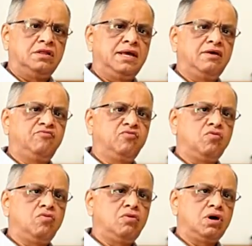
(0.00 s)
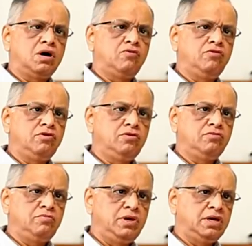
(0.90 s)
Therefore, how do
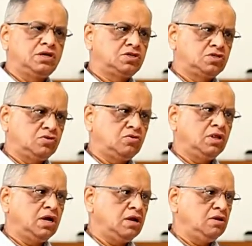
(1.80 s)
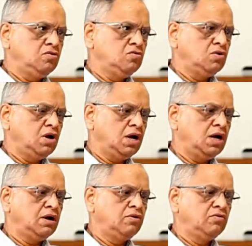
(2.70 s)
you make sure that you
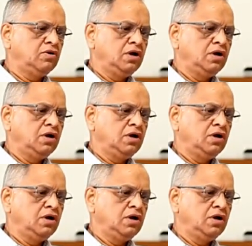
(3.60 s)
have